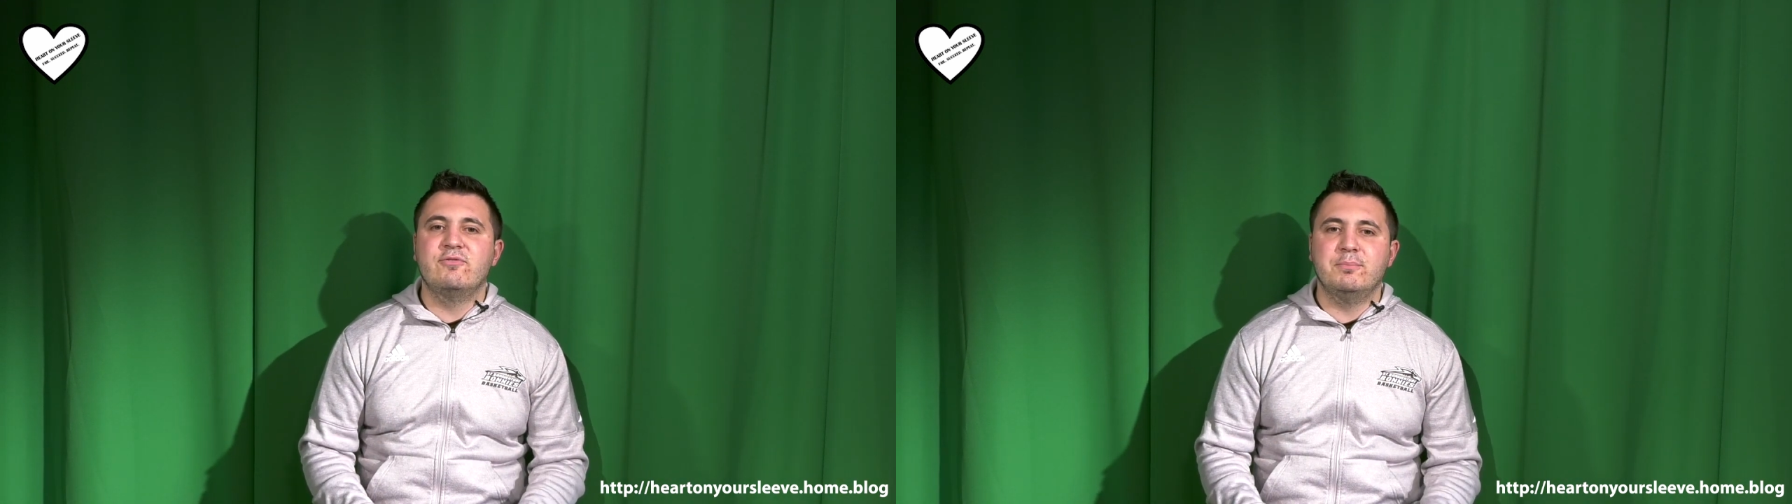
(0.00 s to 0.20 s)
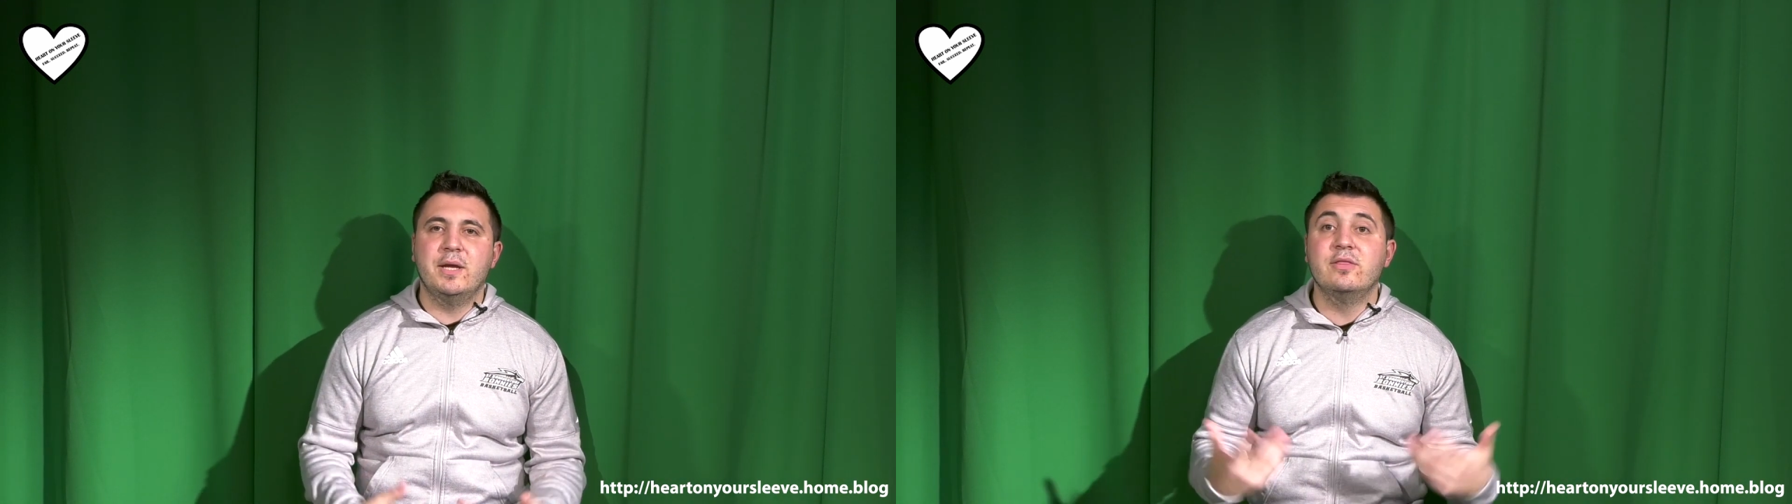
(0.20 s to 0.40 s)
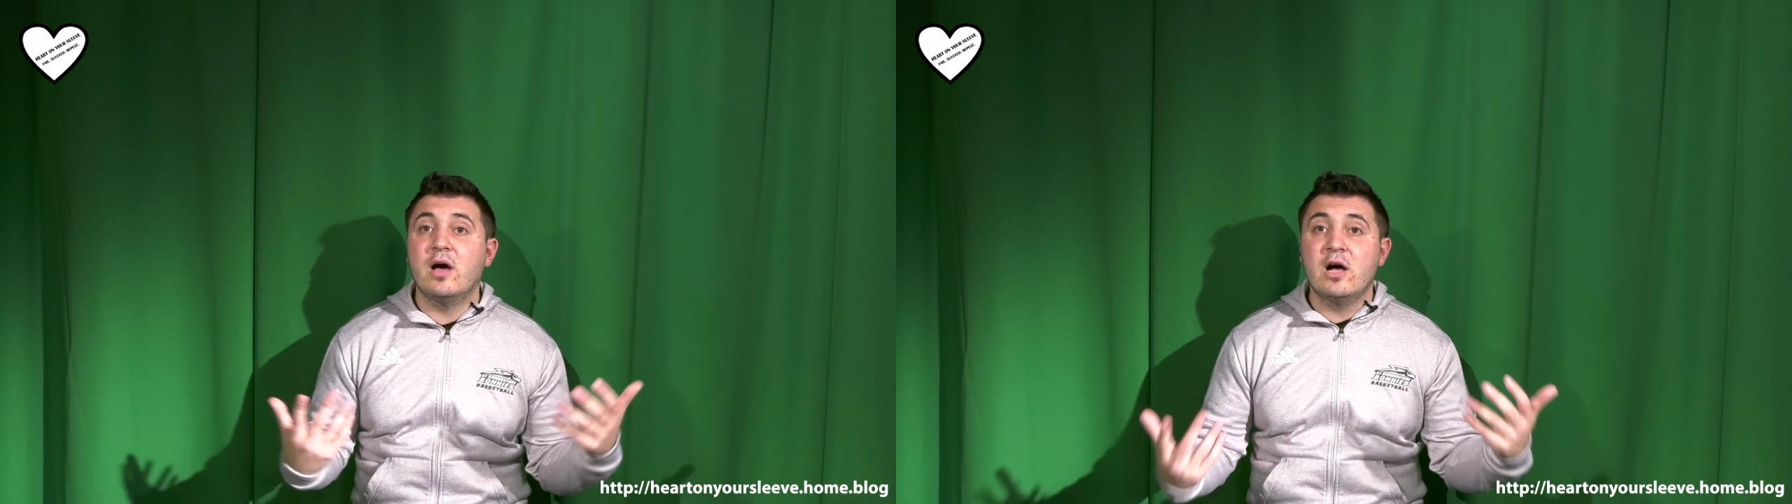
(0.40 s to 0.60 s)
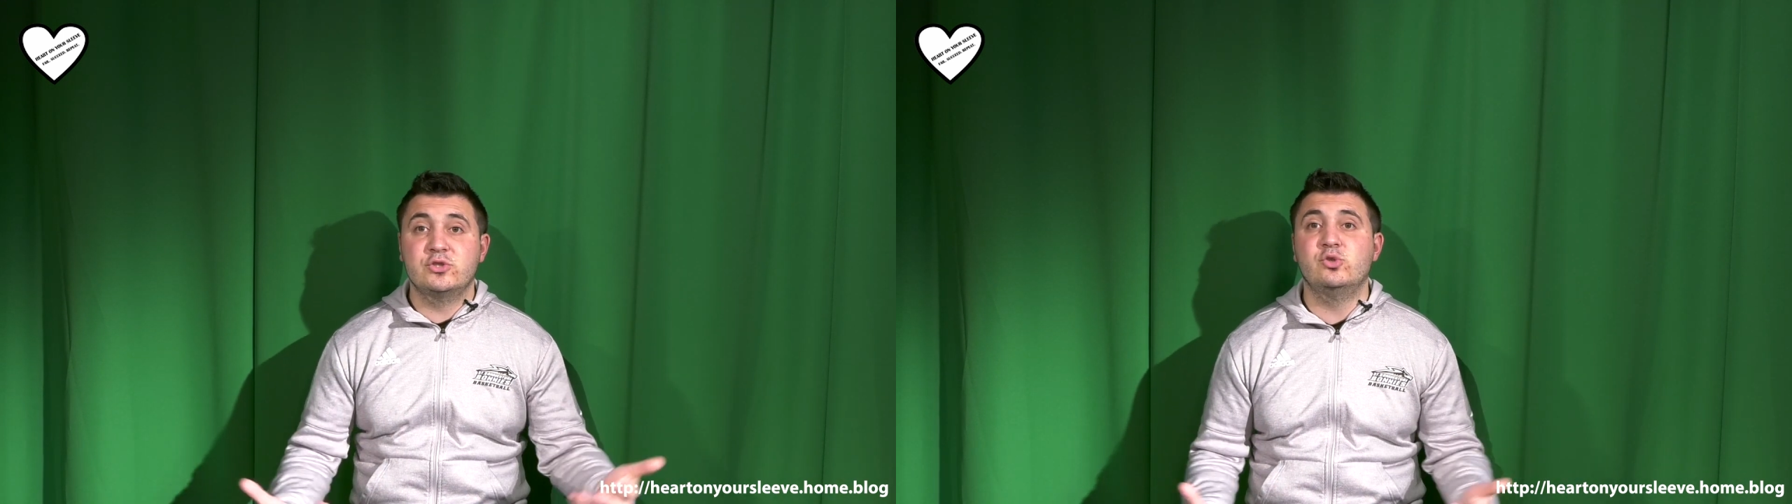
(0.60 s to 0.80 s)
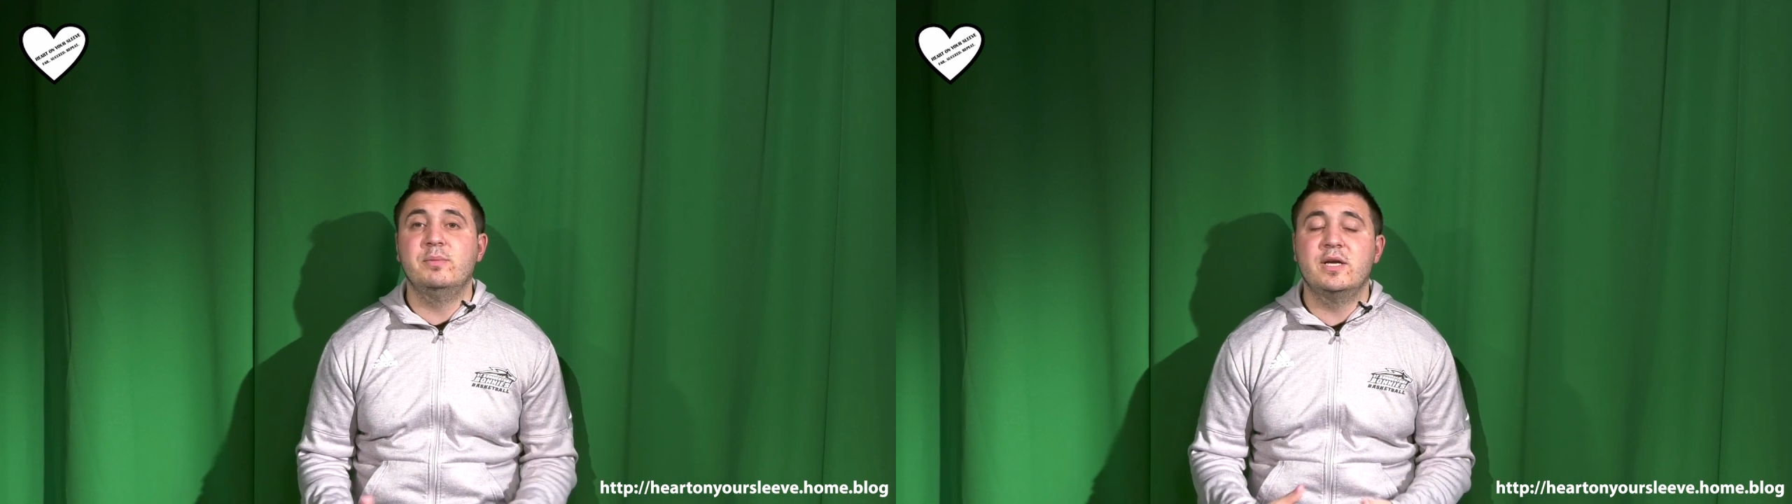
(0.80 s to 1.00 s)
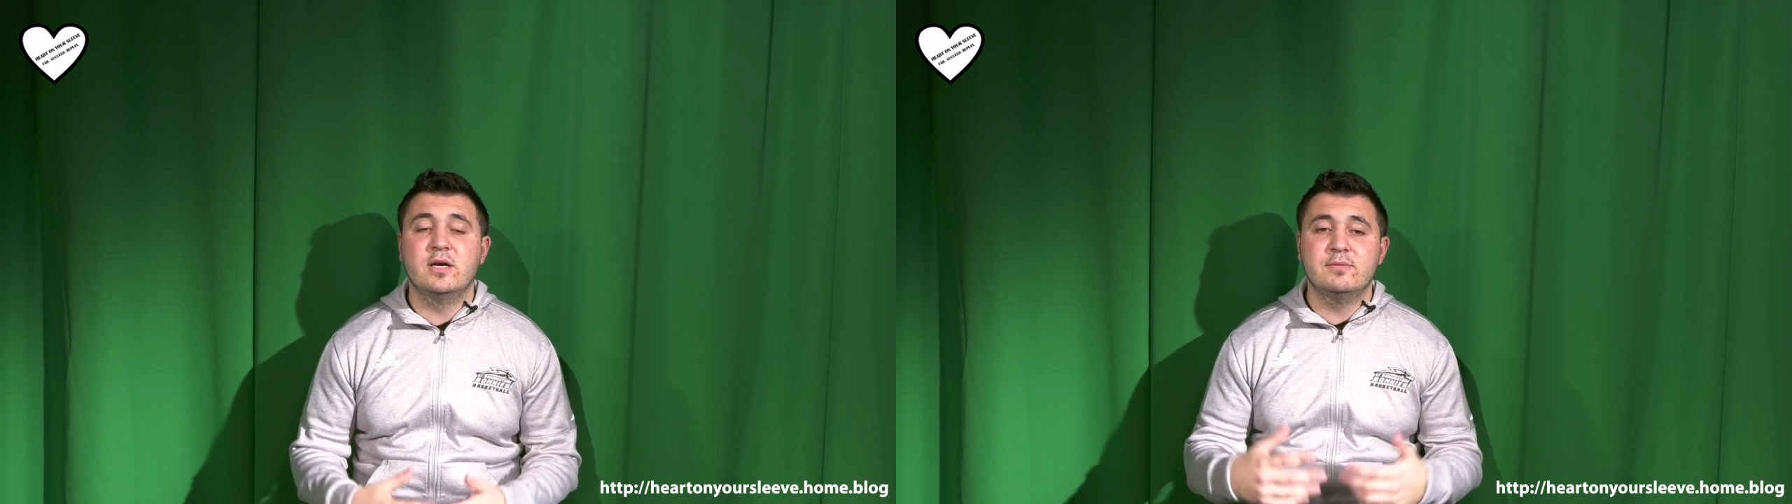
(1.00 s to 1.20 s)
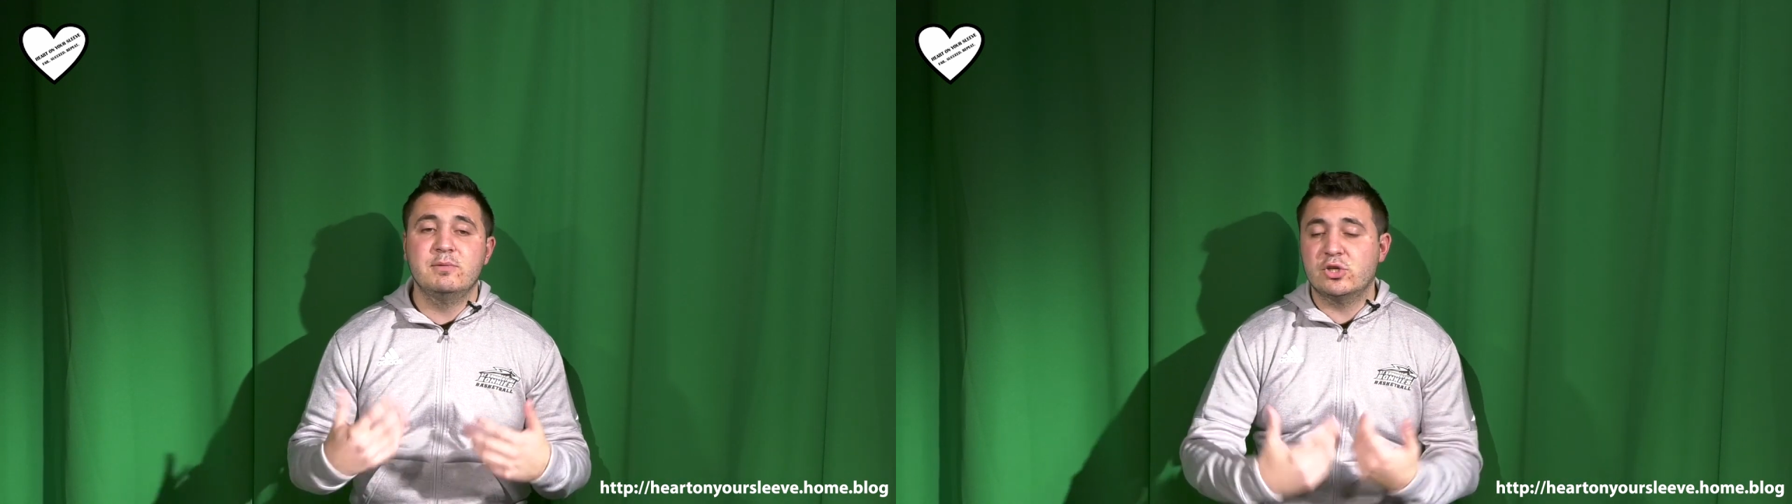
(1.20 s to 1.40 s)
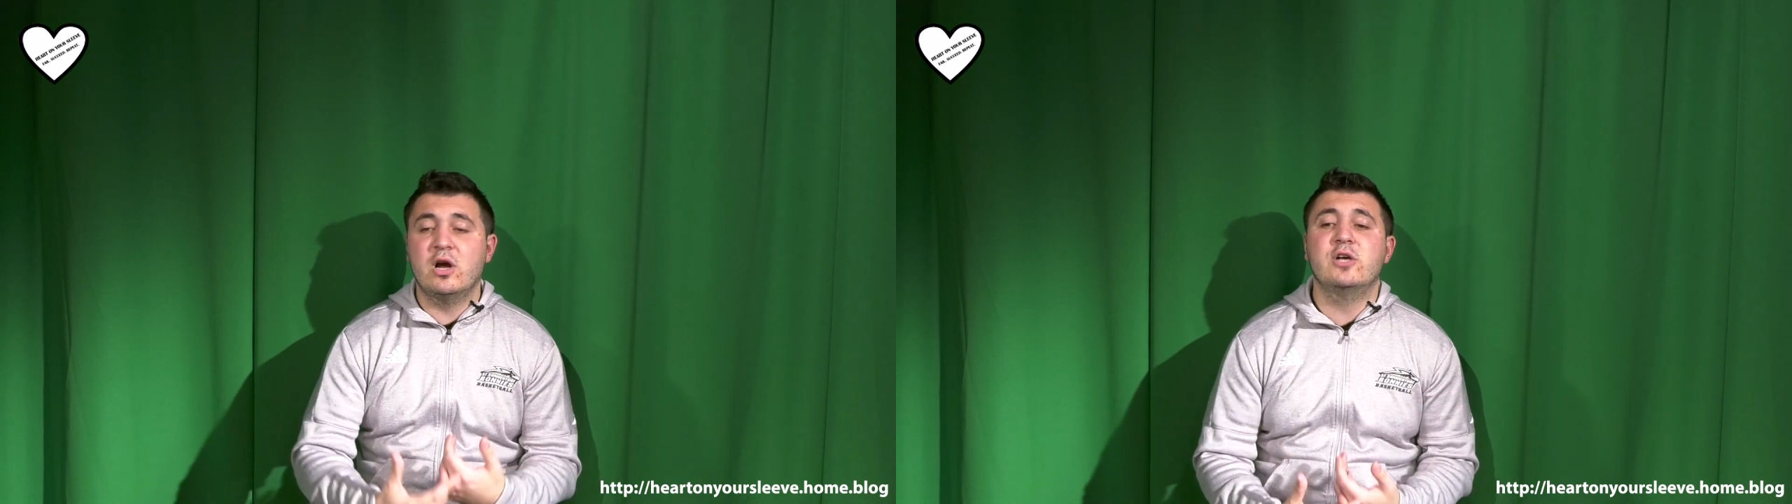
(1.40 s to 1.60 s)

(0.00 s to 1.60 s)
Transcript: for being the hustle, because Mr.